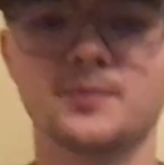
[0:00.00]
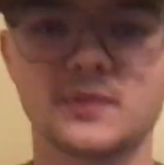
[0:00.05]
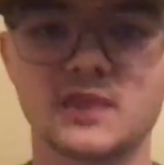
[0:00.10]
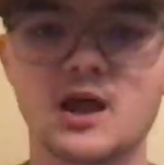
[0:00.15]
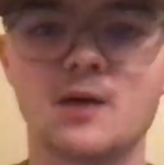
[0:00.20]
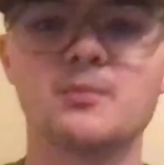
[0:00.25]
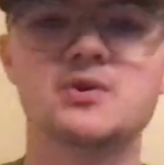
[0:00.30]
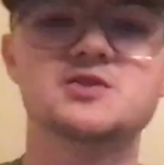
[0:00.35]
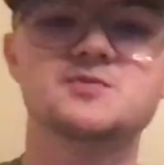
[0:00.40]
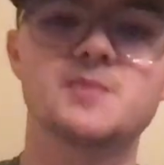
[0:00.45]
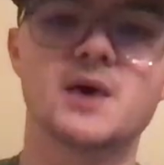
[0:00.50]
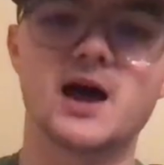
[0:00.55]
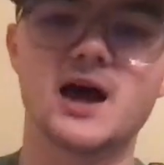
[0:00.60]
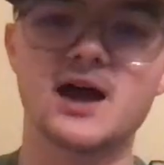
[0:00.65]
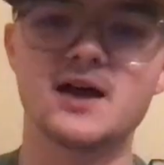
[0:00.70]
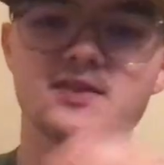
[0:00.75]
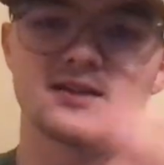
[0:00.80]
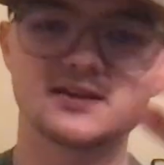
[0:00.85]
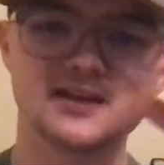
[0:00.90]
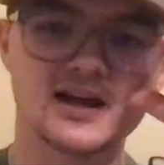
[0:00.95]
numbers
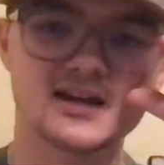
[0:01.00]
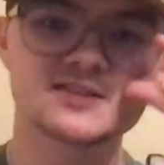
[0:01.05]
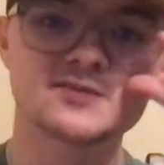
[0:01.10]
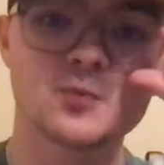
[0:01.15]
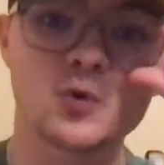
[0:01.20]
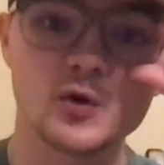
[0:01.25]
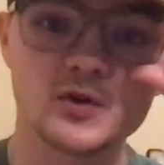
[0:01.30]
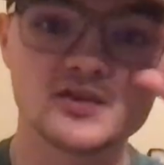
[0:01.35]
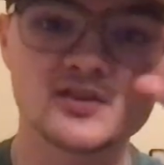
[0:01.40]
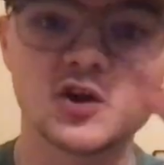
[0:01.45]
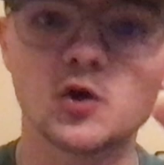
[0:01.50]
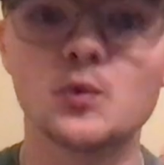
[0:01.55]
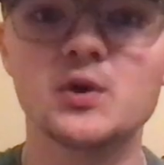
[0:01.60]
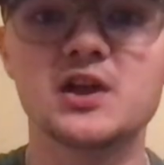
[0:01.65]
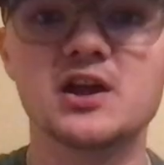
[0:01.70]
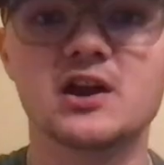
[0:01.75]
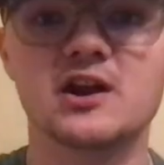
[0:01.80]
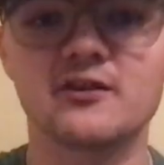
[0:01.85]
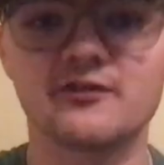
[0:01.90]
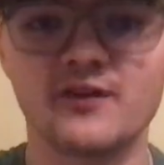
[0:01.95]
behind the decimal until we
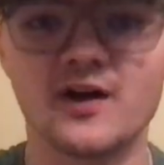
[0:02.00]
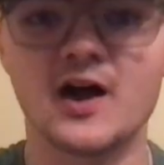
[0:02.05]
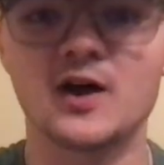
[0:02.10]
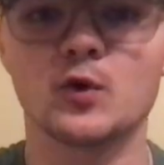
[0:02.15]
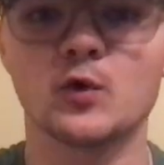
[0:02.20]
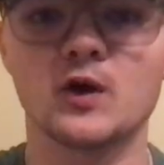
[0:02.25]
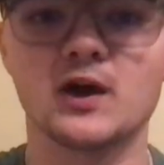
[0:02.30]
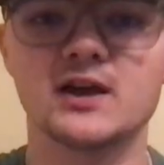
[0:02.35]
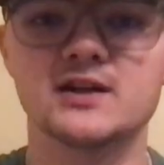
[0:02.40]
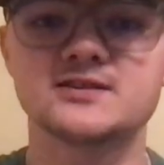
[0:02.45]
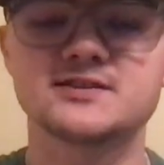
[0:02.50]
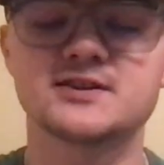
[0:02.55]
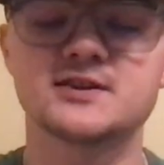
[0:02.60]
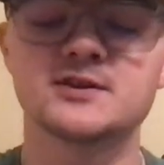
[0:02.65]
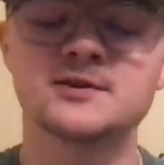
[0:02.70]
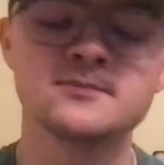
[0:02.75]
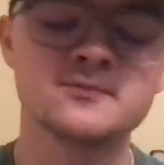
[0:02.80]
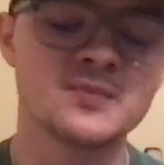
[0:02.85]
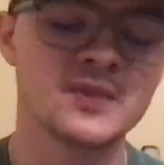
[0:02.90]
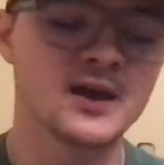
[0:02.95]
get our final
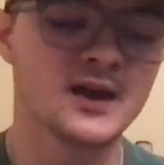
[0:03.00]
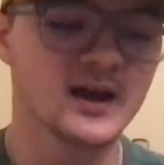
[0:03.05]
answer,